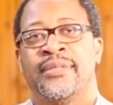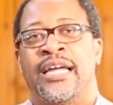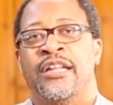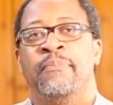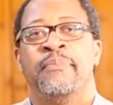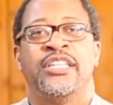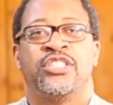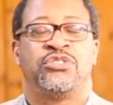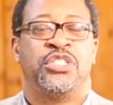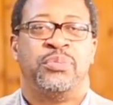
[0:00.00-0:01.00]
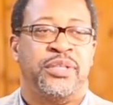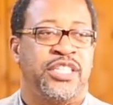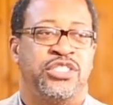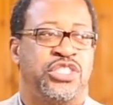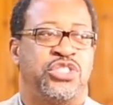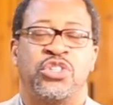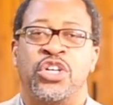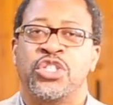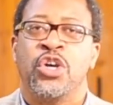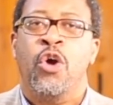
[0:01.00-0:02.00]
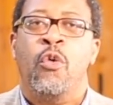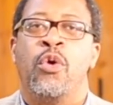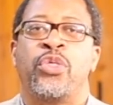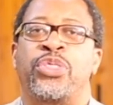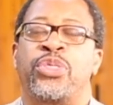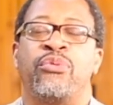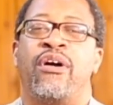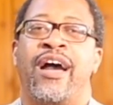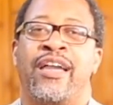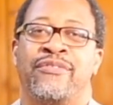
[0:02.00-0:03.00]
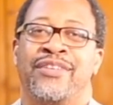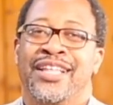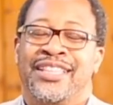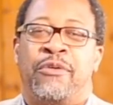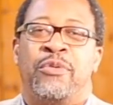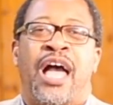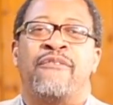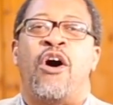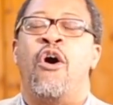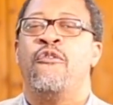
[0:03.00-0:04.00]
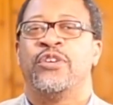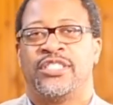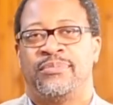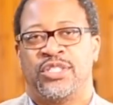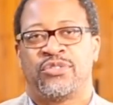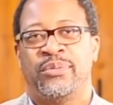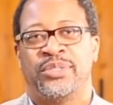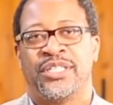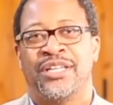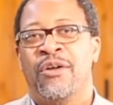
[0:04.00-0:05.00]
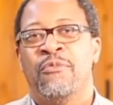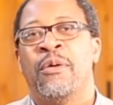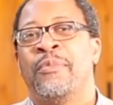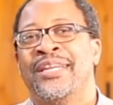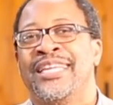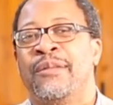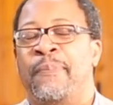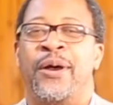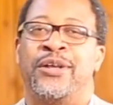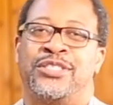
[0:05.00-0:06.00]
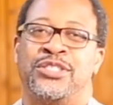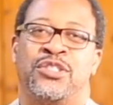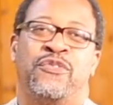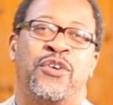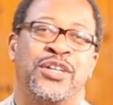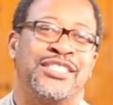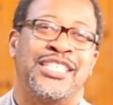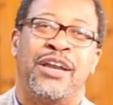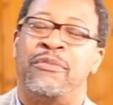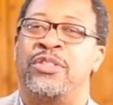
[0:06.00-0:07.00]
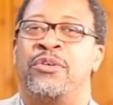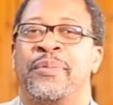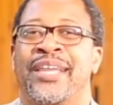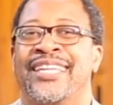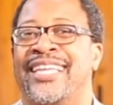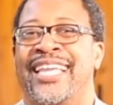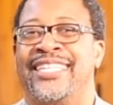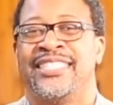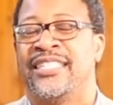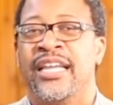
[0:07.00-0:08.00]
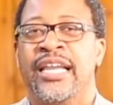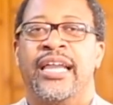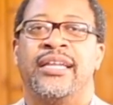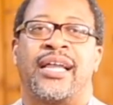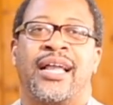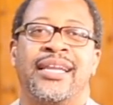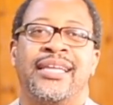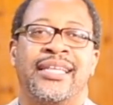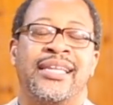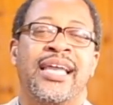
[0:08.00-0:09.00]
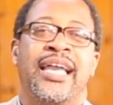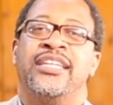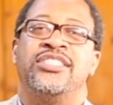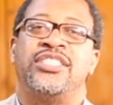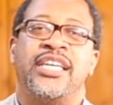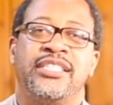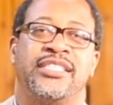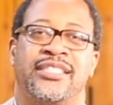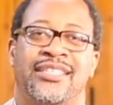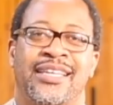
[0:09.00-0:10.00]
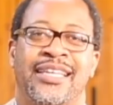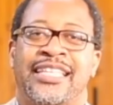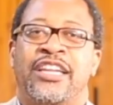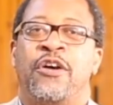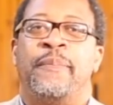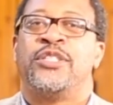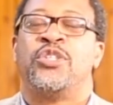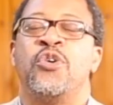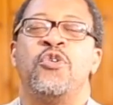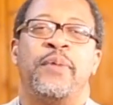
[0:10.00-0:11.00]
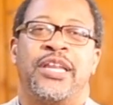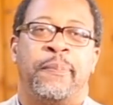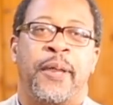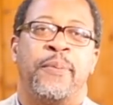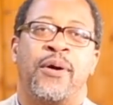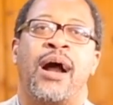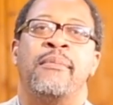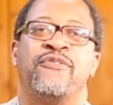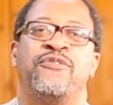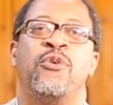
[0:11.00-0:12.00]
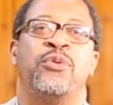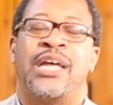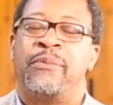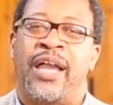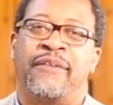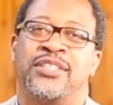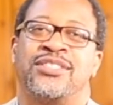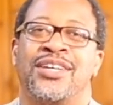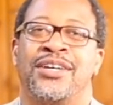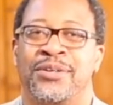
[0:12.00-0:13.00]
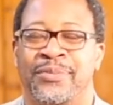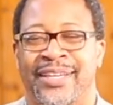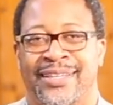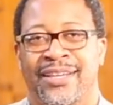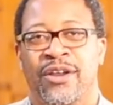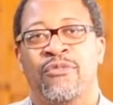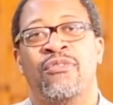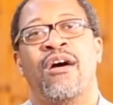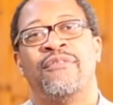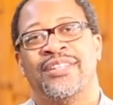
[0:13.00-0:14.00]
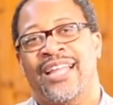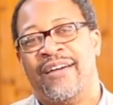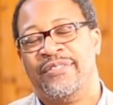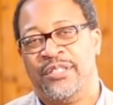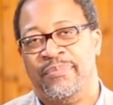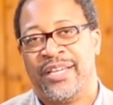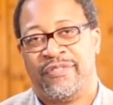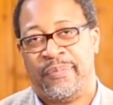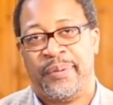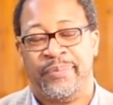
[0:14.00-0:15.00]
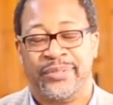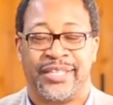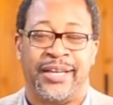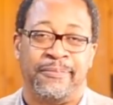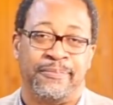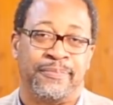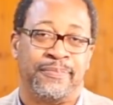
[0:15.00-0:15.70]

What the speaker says: That the ministries within this church will thrive, that we'll have oversubscription when we need persons to volunteer, whether it be in the kitchen, in cleaning, in teaching, that there'll be too many people coming forward that we have to turn away rather than having to beg for people to come.